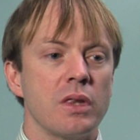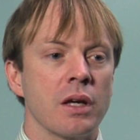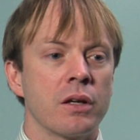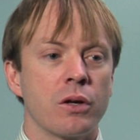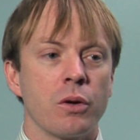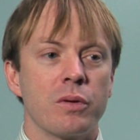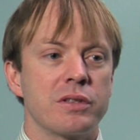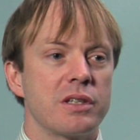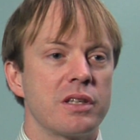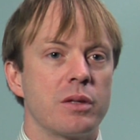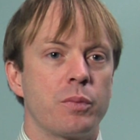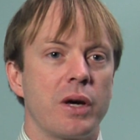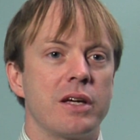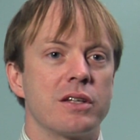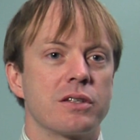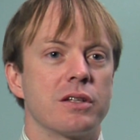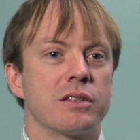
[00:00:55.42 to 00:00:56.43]
and go and see the
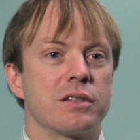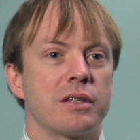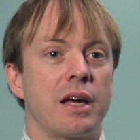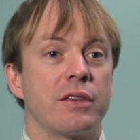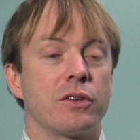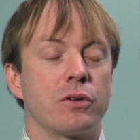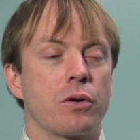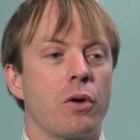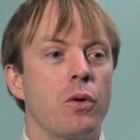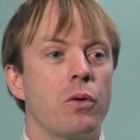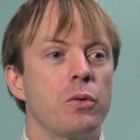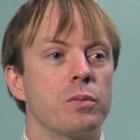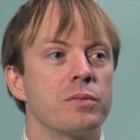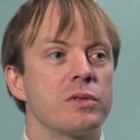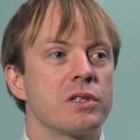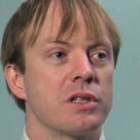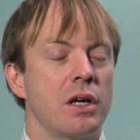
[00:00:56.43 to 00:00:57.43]
patients at their
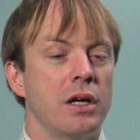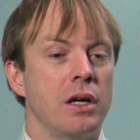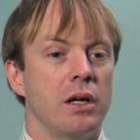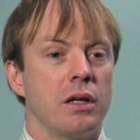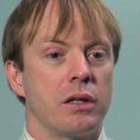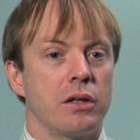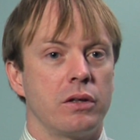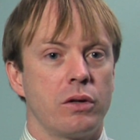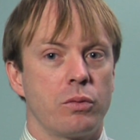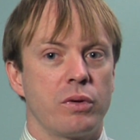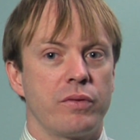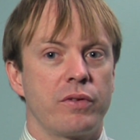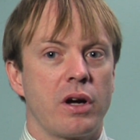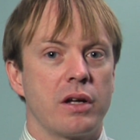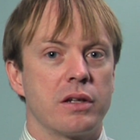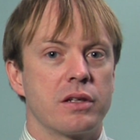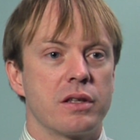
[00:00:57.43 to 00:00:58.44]
homes. You know, we've
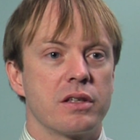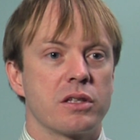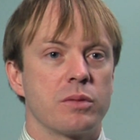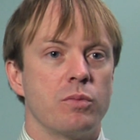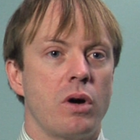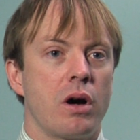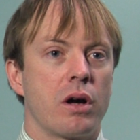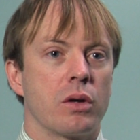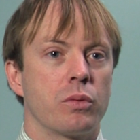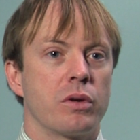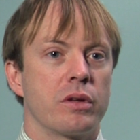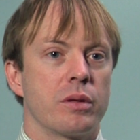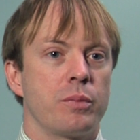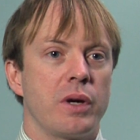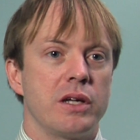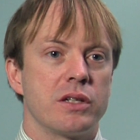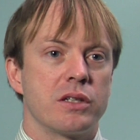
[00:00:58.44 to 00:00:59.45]
gotten to this model where
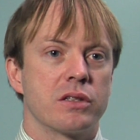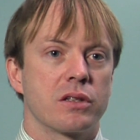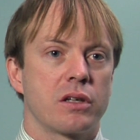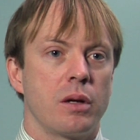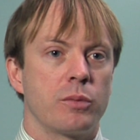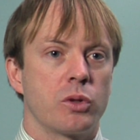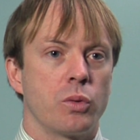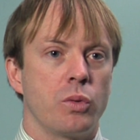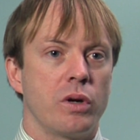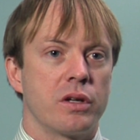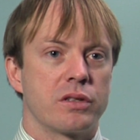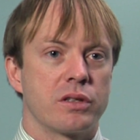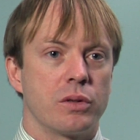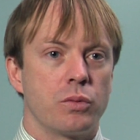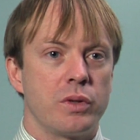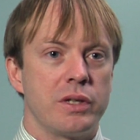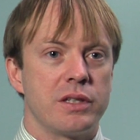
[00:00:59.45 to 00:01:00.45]
the patients come to us
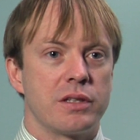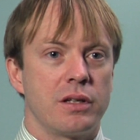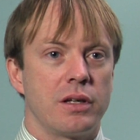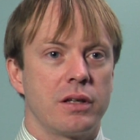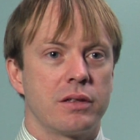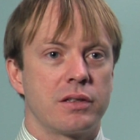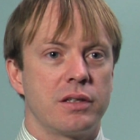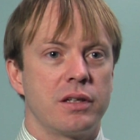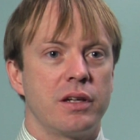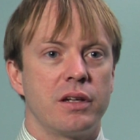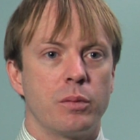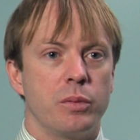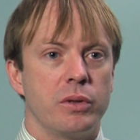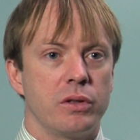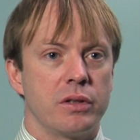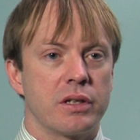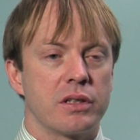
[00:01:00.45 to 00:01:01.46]
and we sit, sit in a
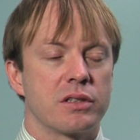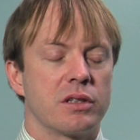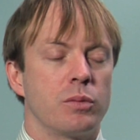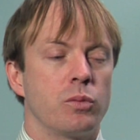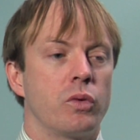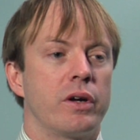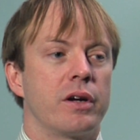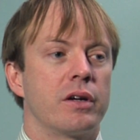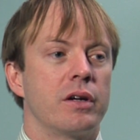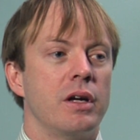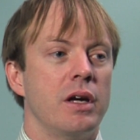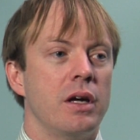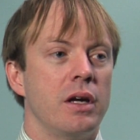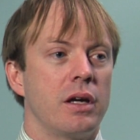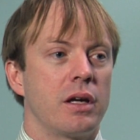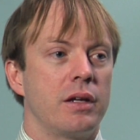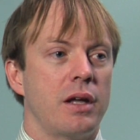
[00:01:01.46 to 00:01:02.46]
building somewhere,
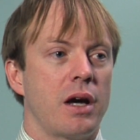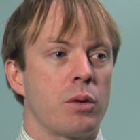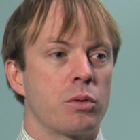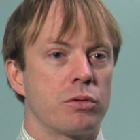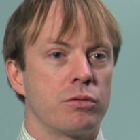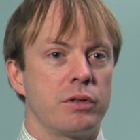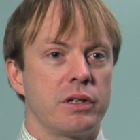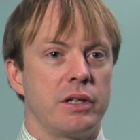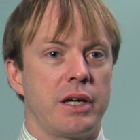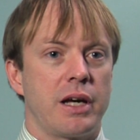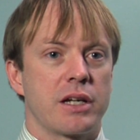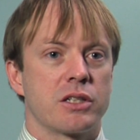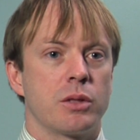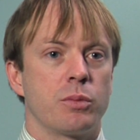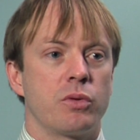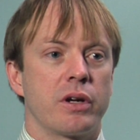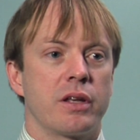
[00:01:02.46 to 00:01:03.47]
and now we're really
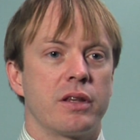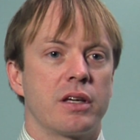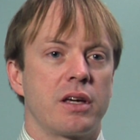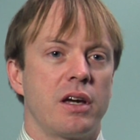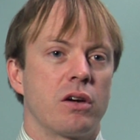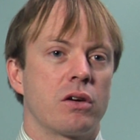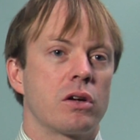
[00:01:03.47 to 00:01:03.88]
actually bringing the care